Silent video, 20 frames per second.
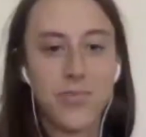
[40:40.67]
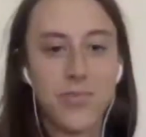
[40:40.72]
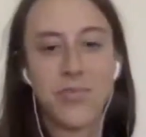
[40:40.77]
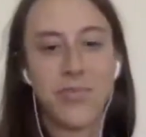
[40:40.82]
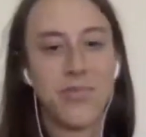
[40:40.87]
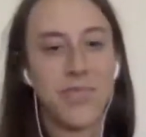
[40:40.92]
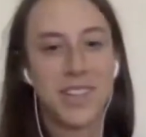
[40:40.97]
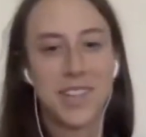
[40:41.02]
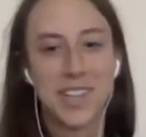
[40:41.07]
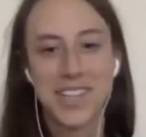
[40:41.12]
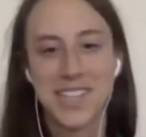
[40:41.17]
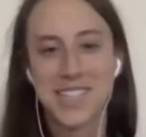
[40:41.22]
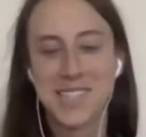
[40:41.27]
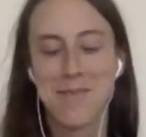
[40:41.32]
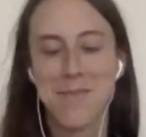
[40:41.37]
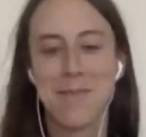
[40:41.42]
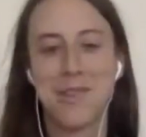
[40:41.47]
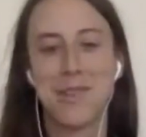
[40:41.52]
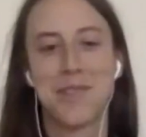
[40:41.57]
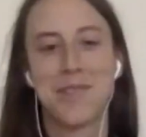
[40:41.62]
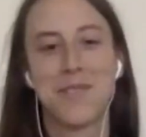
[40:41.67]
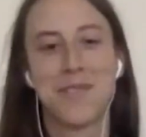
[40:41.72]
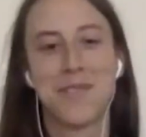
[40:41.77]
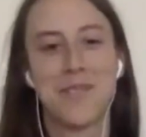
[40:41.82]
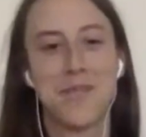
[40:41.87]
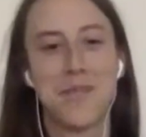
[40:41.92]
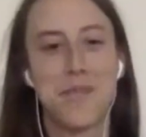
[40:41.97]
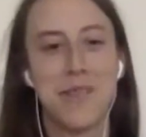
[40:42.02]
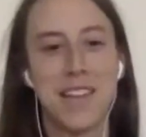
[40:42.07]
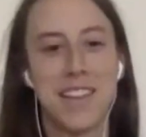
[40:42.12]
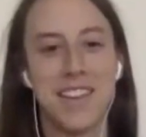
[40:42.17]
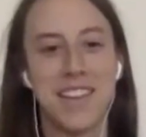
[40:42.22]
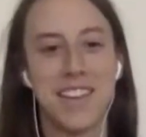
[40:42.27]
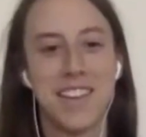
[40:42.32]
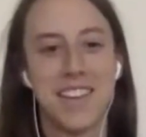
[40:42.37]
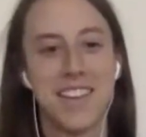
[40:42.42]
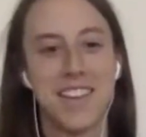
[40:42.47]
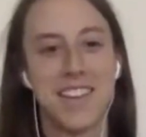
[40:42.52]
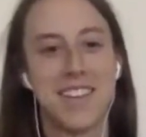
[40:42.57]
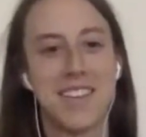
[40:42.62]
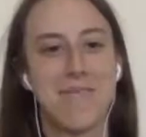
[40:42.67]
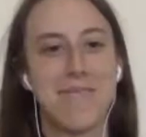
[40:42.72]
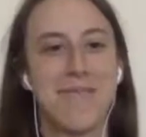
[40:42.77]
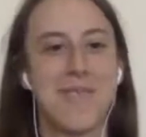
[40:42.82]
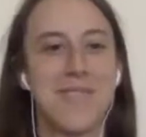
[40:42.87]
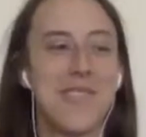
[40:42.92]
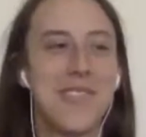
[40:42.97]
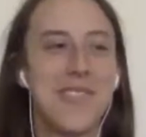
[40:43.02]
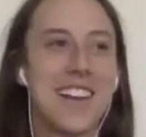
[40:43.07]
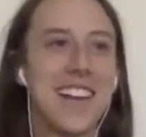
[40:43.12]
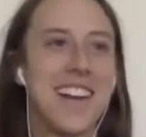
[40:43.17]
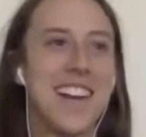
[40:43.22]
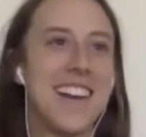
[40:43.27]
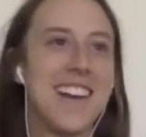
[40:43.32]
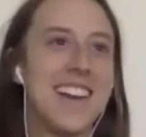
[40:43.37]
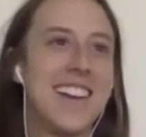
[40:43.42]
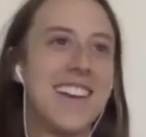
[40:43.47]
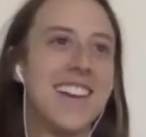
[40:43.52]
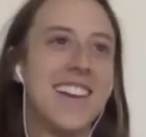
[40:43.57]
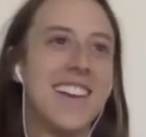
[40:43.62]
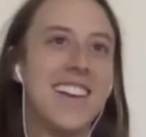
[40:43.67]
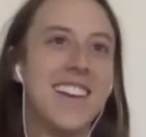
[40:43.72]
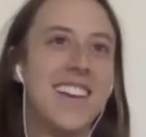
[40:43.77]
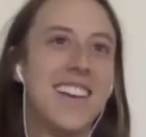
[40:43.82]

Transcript: Very similar for me. When I